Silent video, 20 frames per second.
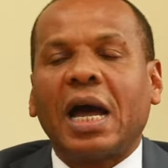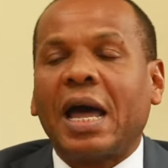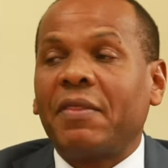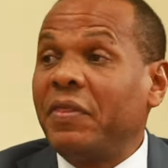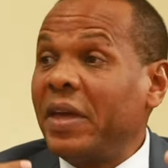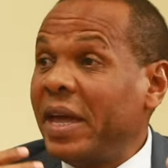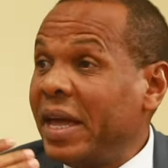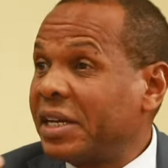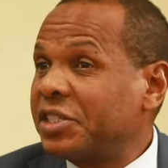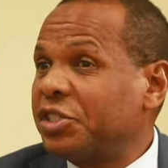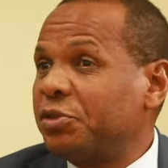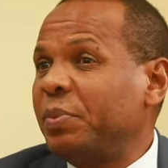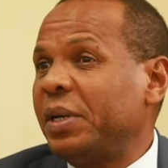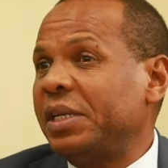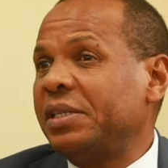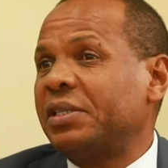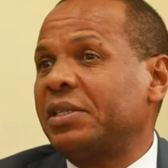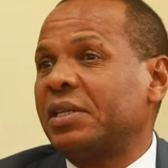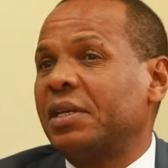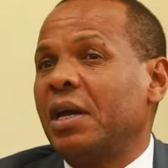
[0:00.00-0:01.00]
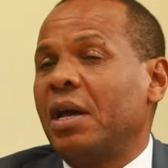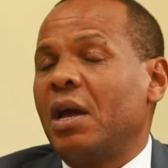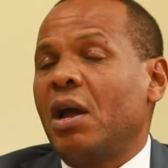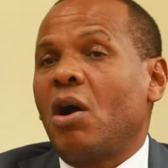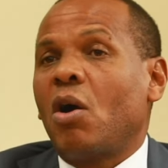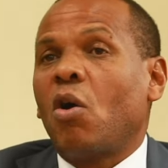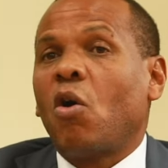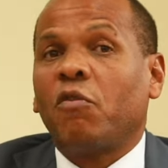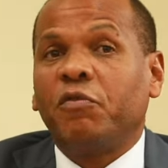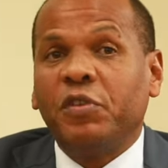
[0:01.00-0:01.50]
at the expense
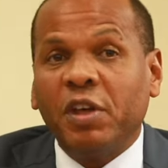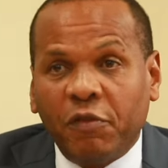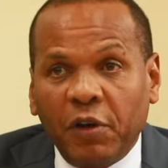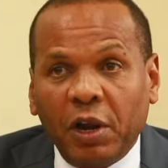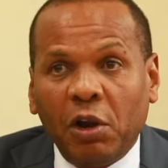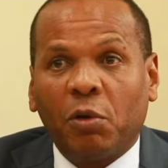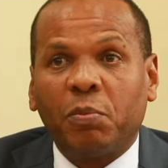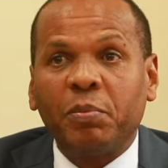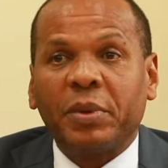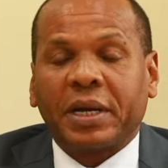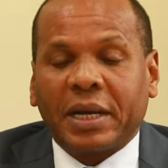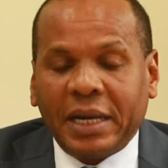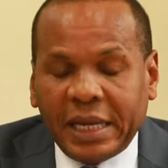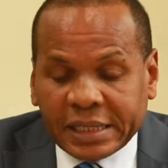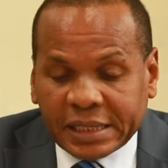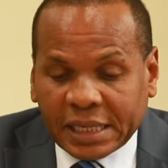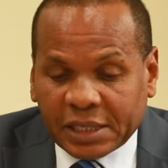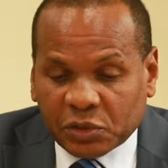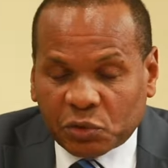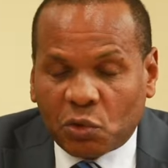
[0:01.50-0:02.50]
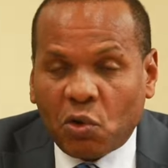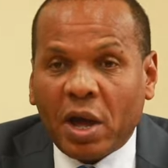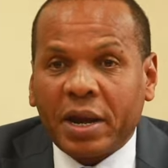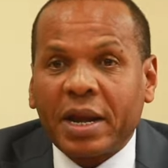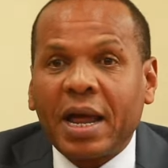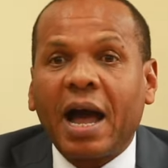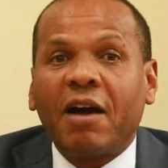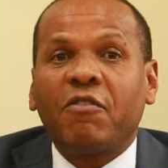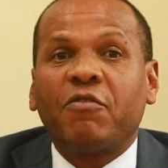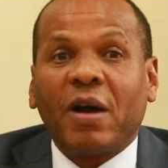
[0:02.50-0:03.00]
of development. Let us go
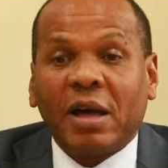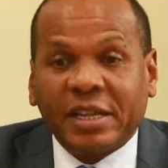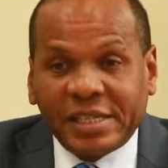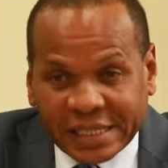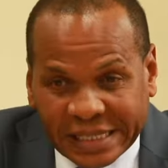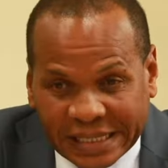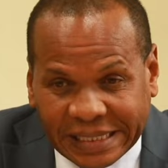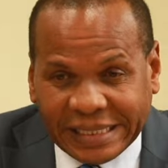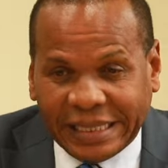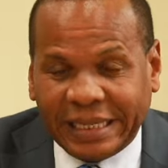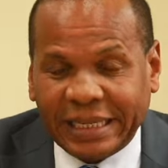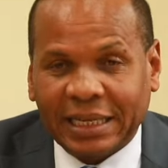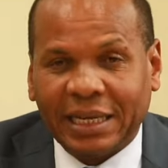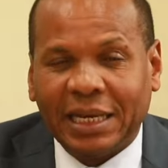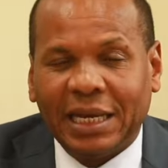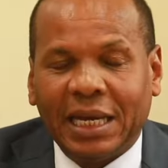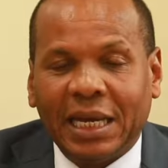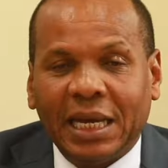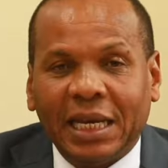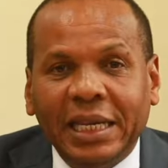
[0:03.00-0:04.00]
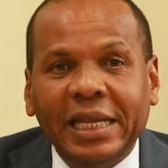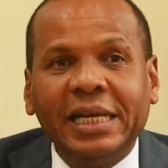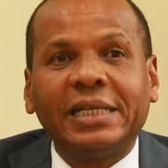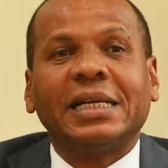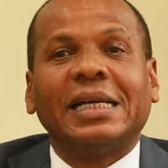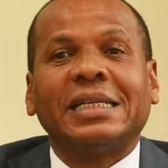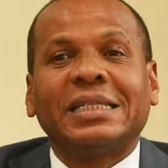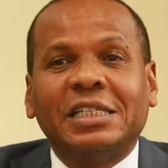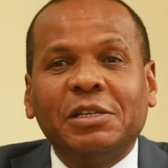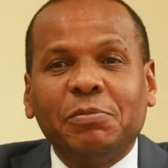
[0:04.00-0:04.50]
and have a sitting.
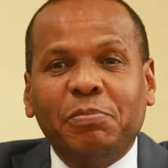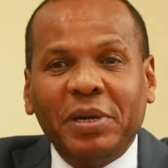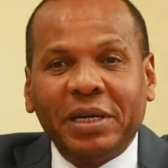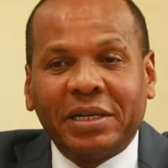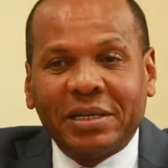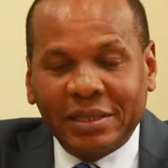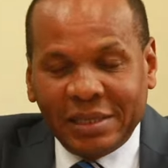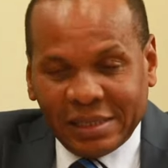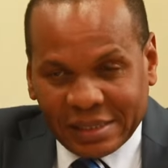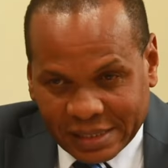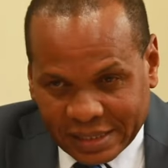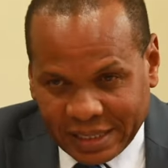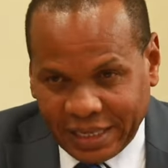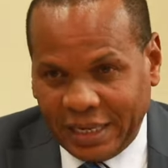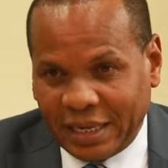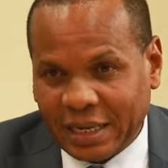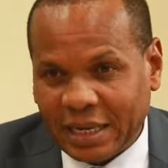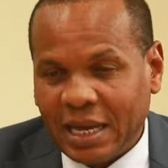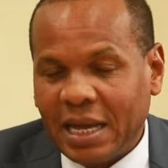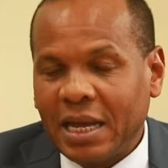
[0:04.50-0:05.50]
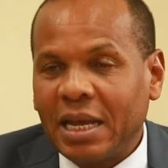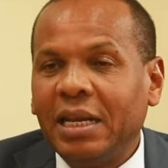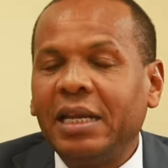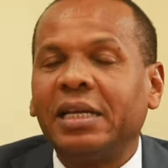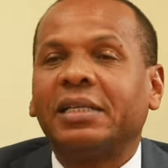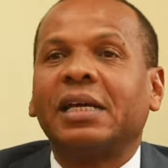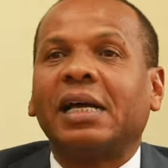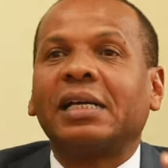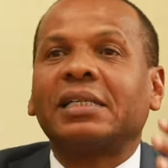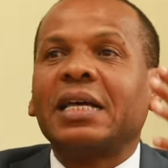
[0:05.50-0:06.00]
Let us debate this thing.
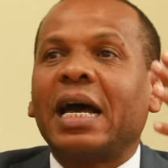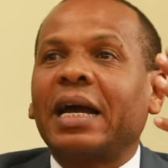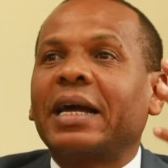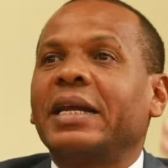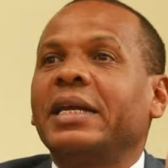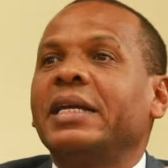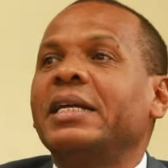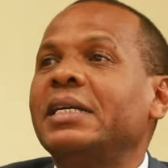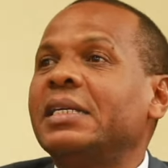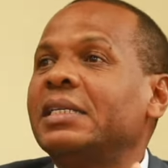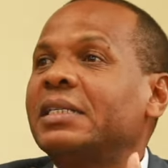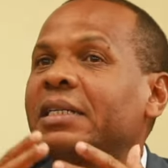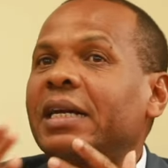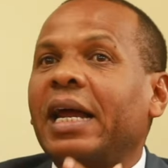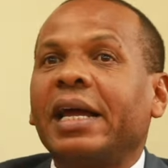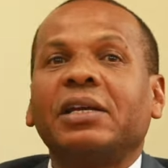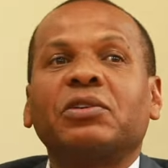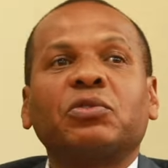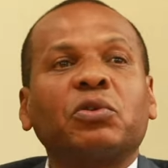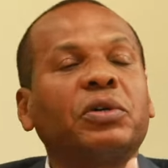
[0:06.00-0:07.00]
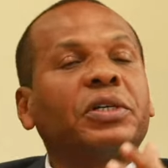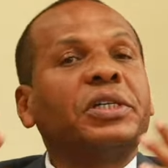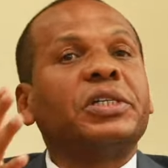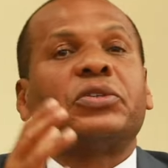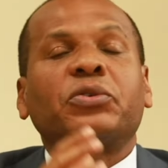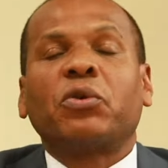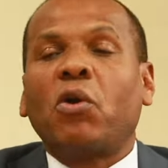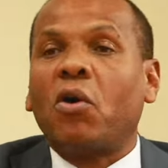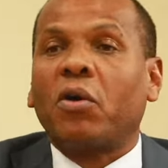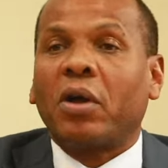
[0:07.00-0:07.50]
Let us agree he's right or
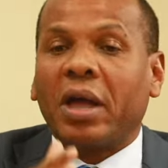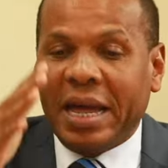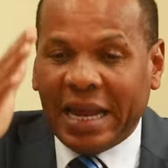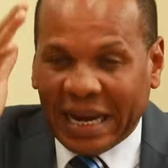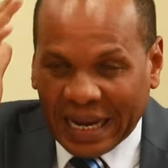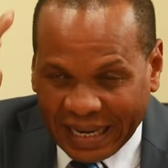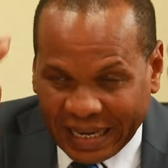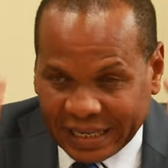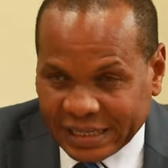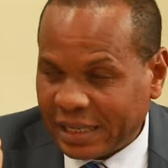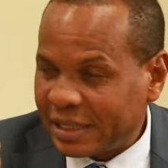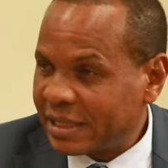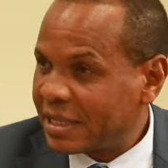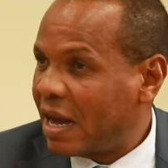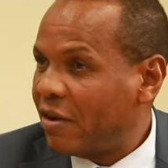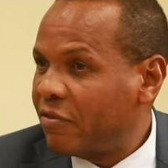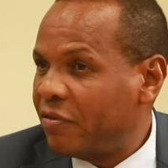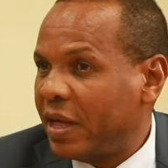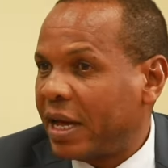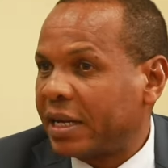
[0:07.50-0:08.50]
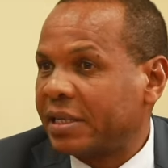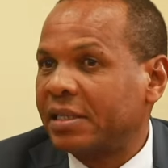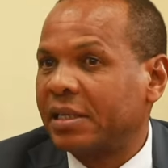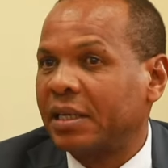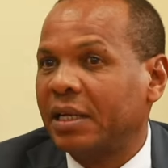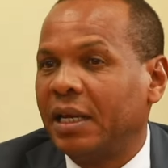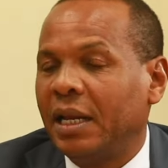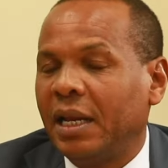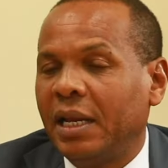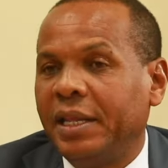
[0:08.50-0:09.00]
he's wrong. Let us have
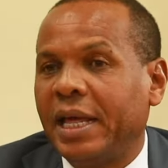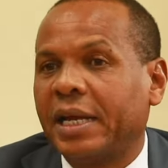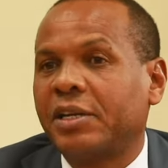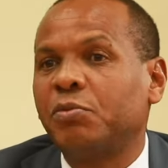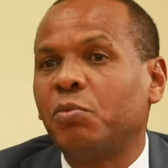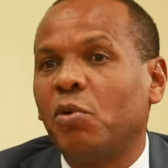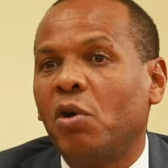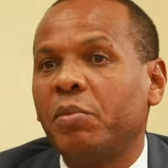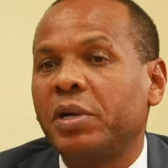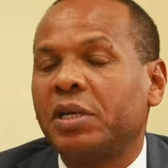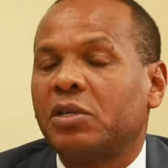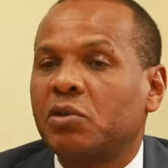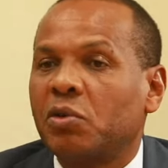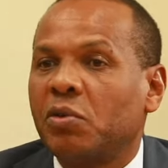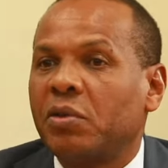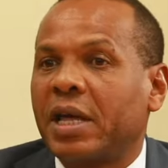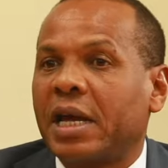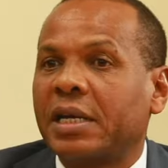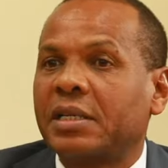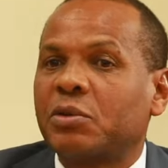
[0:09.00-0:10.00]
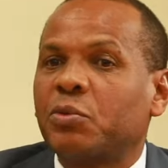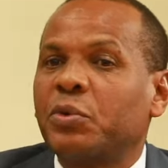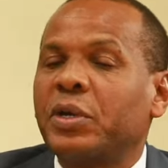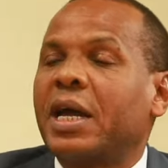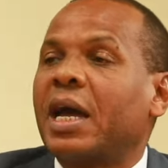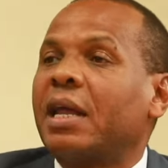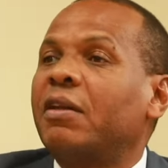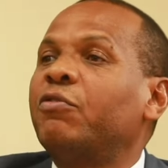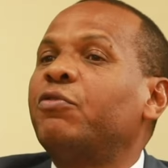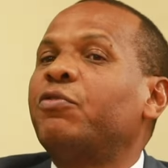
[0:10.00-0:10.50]
that moment so that we
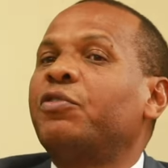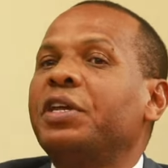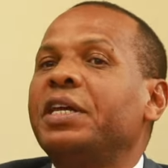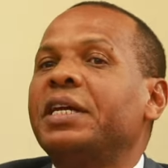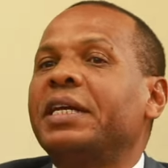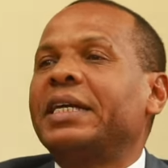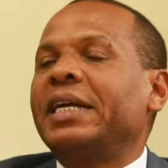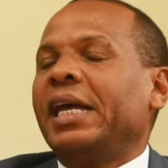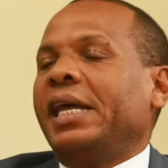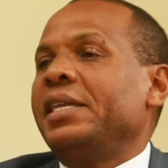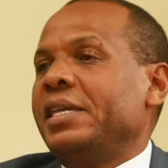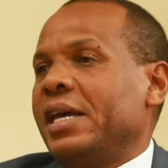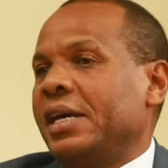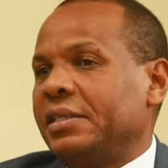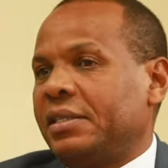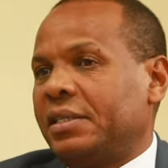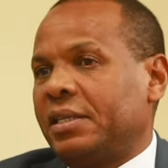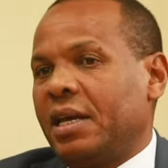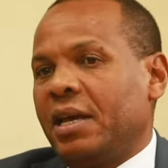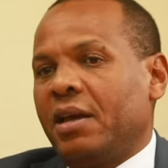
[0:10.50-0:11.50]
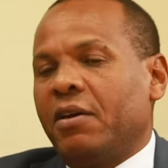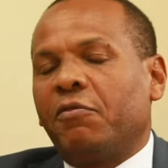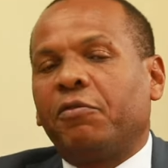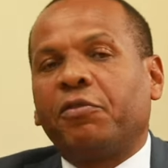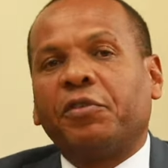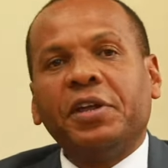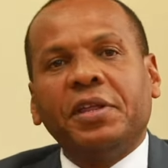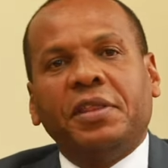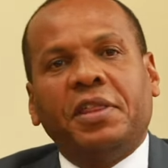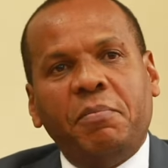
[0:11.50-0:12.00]
can free Kenyans,
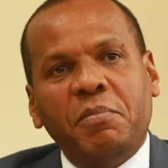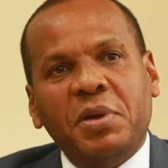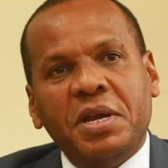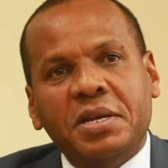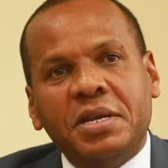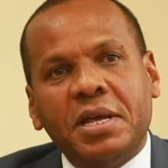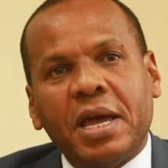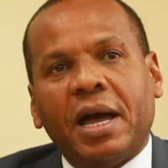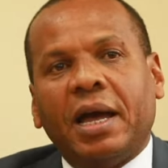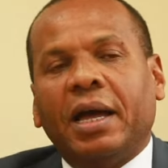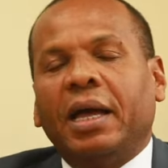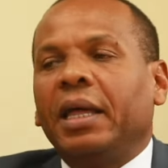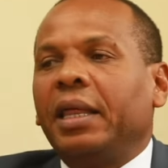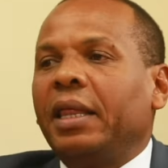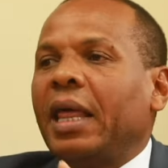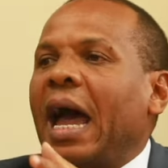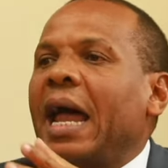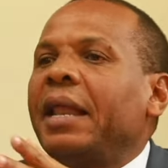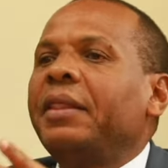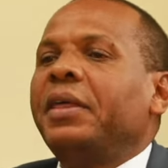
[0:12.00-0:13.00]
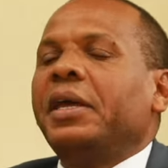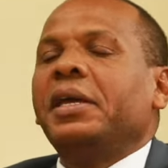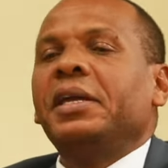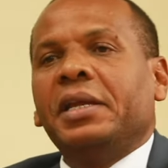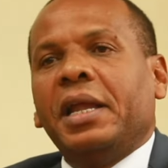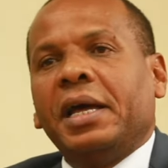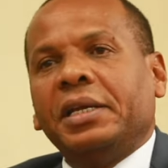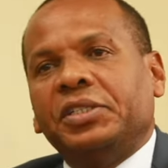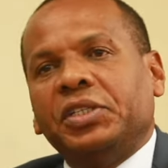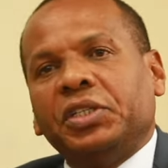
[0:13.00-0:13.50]
free the media, and the
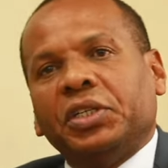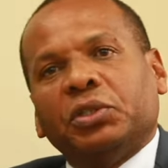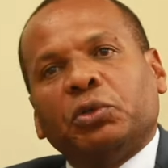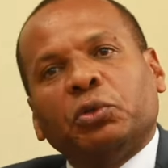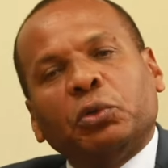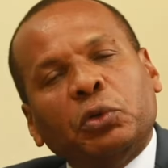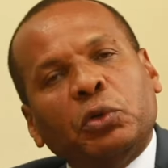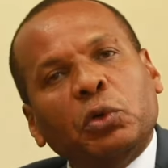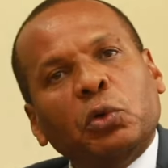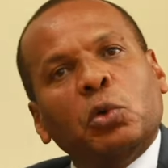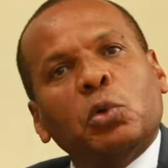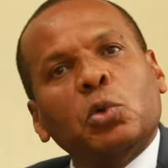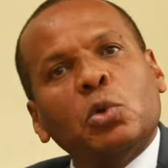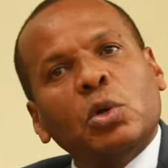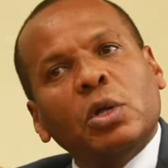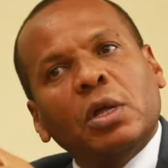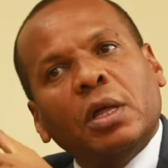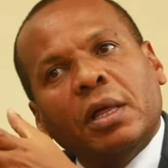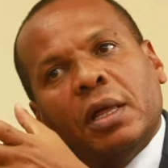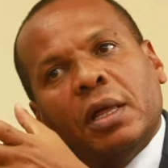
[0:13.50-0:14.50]
energy to do